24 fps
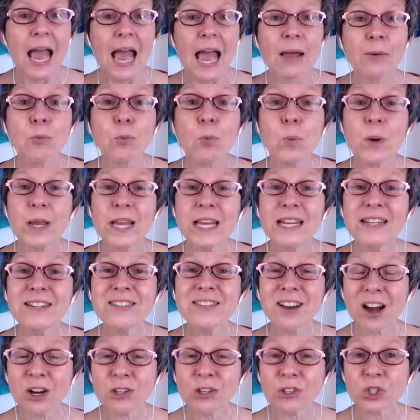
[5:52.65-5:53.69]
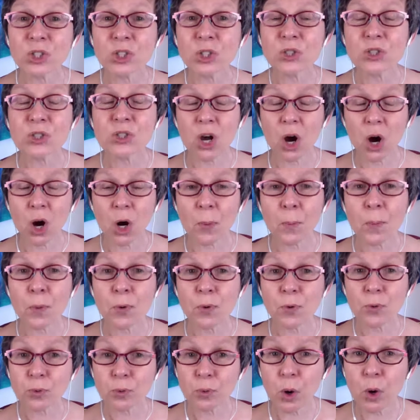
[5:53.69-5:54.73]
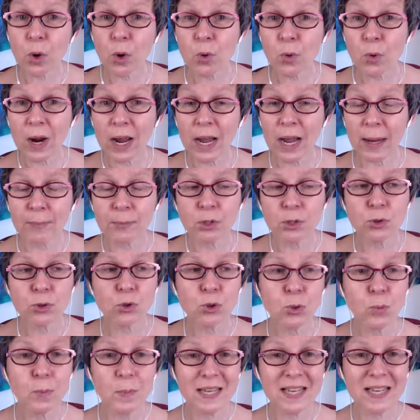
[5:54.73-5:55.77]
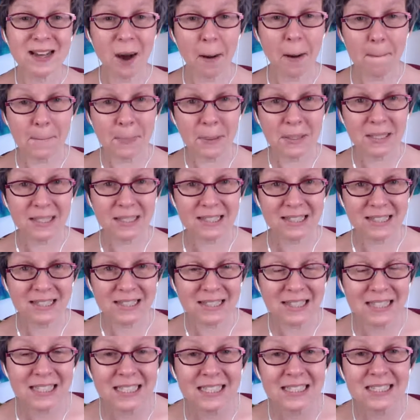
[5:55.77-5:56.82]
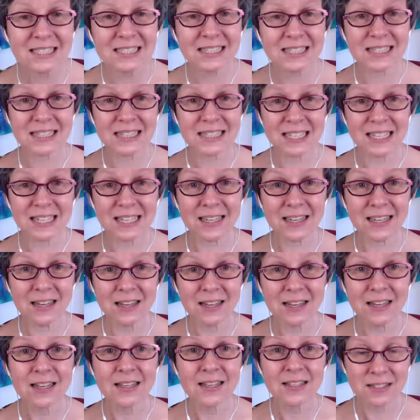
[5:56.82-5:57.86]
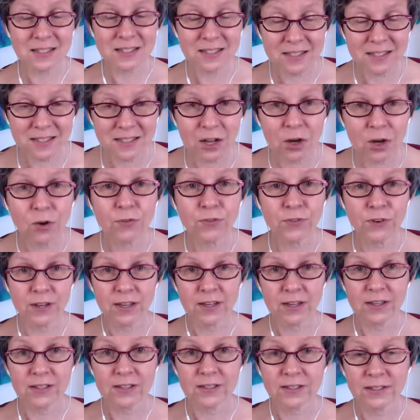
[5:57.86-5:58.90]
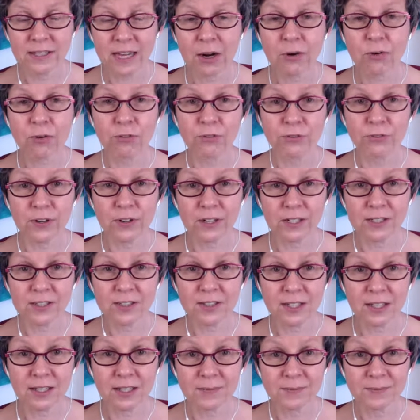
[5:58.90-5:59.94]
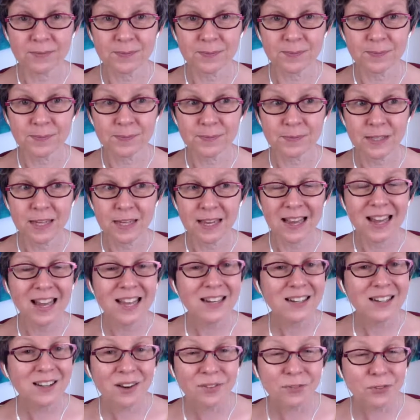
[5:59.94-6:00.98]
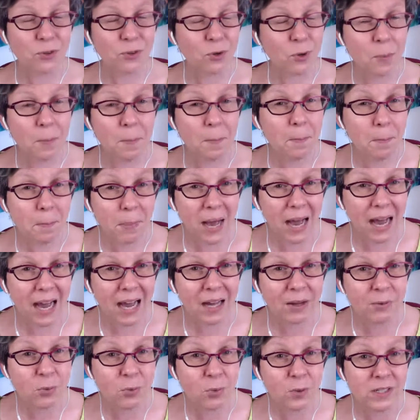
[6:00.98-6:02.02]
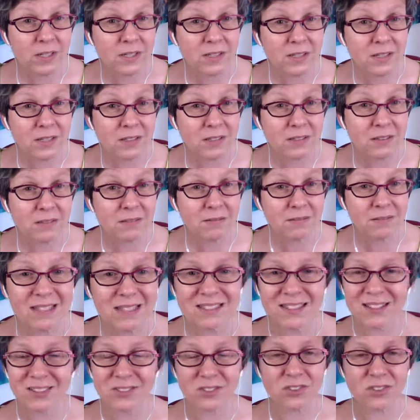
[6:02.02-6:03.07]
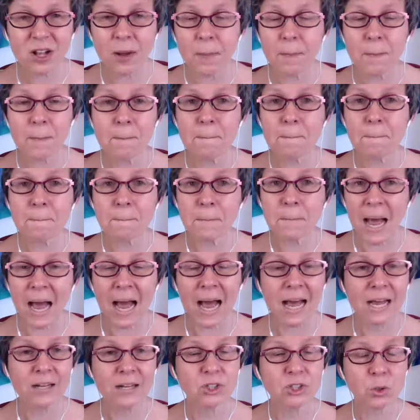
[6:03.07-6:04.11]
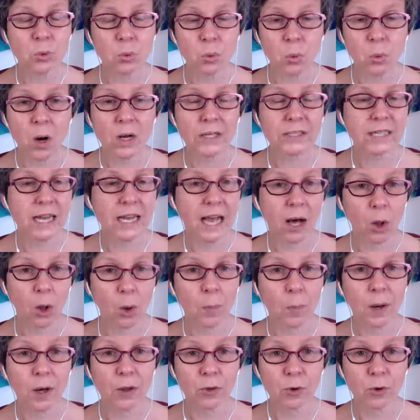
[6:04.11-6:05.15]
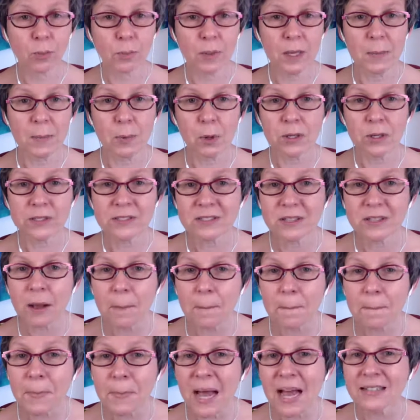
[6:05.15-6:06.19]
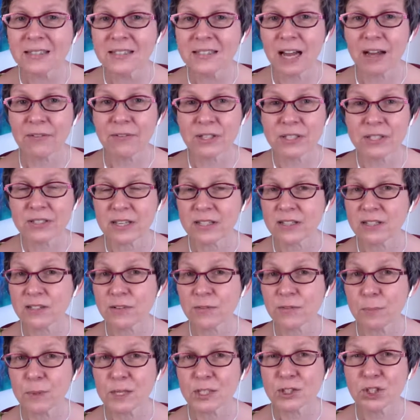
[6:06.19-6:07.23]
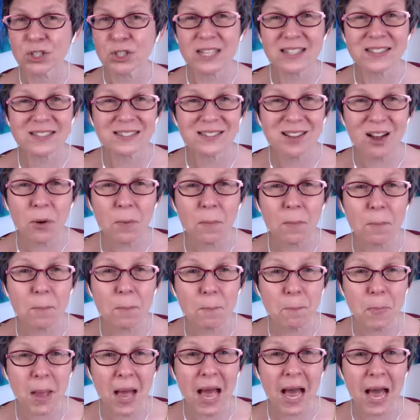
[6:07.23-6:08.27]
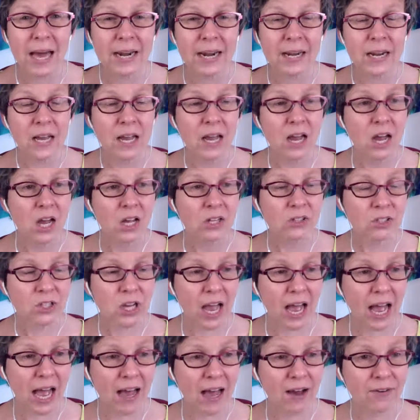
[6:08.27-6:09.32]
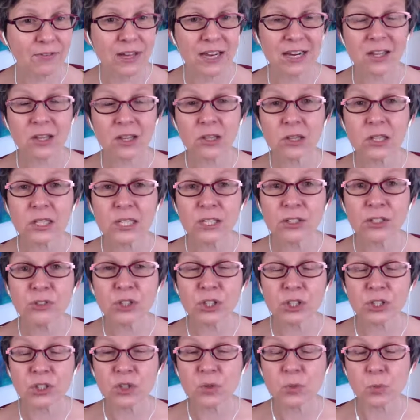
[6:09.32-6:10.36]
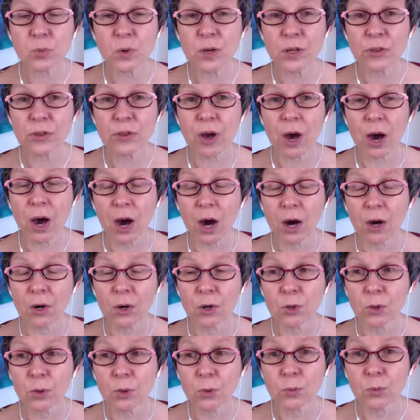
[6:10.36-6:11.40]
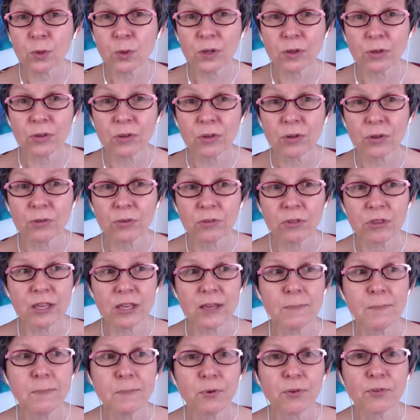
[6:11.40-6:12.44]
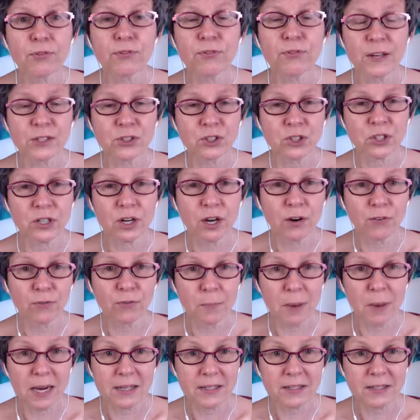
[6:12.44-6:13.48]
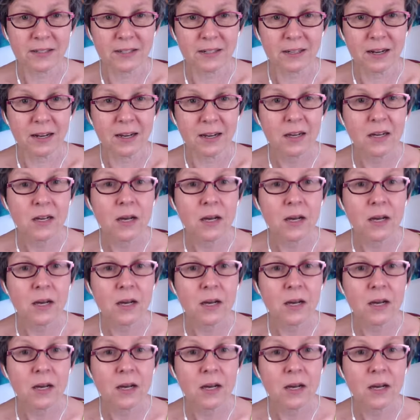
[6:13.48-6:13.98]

And we doctors are programmed to be completely self-sacrificing. Not for a bad reason. See, it's not bad to want to help other people. It's not bad to have a sense of mission. It's not bad to have an allegiance with the profession of medicine.